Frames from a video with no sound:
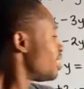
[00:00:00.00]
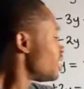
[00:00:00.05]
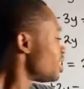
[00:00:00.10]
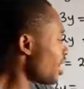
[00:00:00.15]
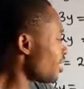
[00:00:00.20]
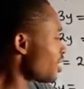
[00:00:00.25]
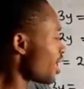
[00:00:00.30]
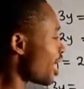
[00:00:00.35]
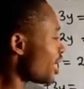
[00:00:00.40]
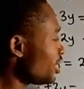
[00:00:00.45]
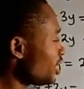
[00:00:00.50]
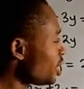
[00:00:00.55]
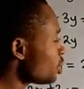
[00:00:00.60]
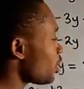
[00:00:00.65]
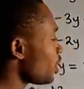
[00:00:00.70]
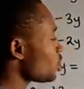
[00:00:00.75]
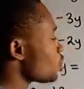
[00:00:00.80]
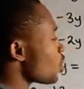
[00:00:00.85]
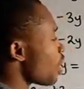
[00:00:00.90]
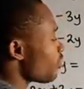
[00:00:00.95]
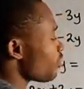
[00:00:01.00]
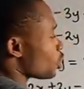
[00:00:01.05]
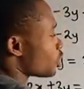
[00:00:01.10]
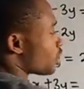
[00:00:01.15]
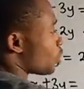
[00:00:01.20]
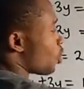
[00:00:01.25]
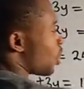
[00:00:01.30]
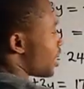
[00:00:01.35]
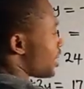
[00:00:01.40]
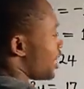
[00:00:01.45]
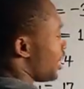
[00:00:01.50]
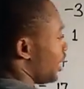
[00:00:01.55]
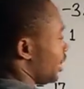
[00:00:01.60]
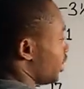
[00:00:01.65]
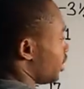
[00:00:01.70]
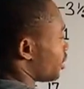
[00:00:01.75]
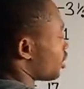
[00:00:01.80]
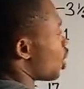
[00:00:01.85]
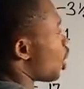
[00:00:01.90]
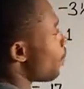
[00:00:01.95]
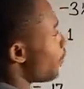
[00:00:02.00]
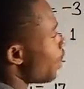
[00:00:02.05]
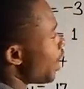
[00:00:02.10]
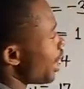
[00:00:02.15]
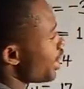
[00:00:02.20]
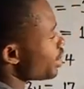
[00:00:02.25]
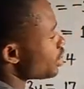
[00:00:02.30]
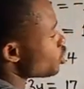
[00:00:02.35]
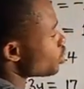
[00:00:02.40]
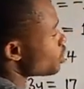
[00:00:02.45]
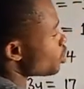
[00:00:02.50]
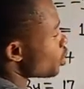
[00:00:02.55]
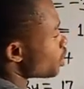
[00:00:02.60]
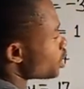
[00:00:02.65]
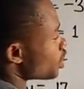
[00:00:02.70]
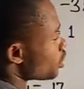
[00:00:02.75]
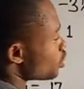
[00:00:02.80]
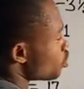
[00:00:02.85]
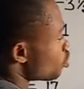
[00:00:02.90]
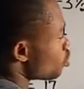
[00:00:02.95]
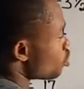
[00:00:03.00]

Now, at this point, we have equation 1a. Compare it with equation